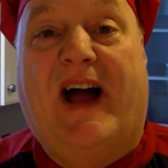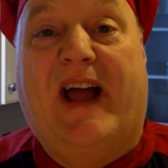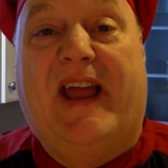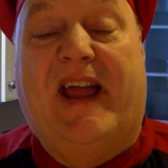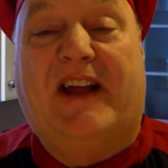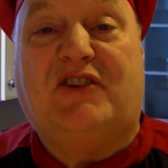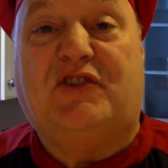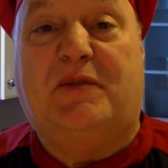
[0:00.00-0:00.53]

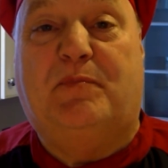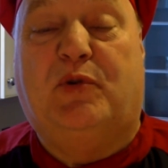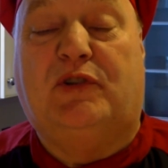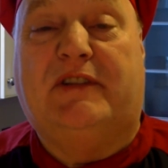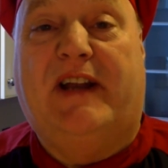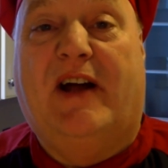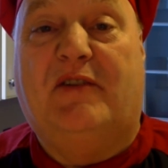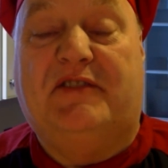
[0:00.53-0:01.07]
I actually
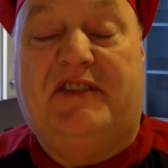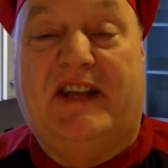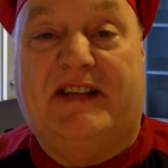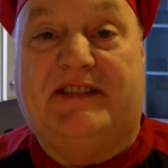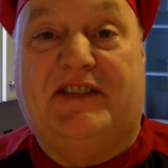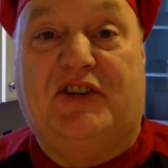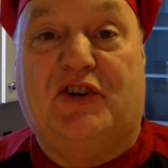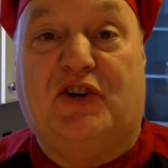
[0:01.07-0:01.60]
pulled it out and
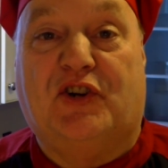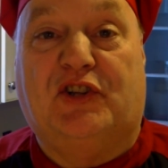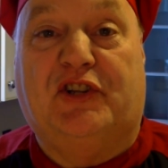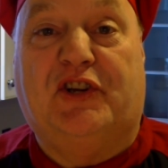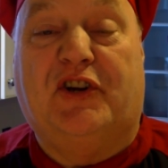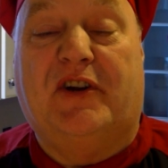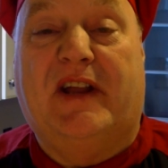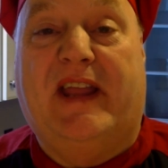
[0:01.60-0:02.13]
tested it earlier,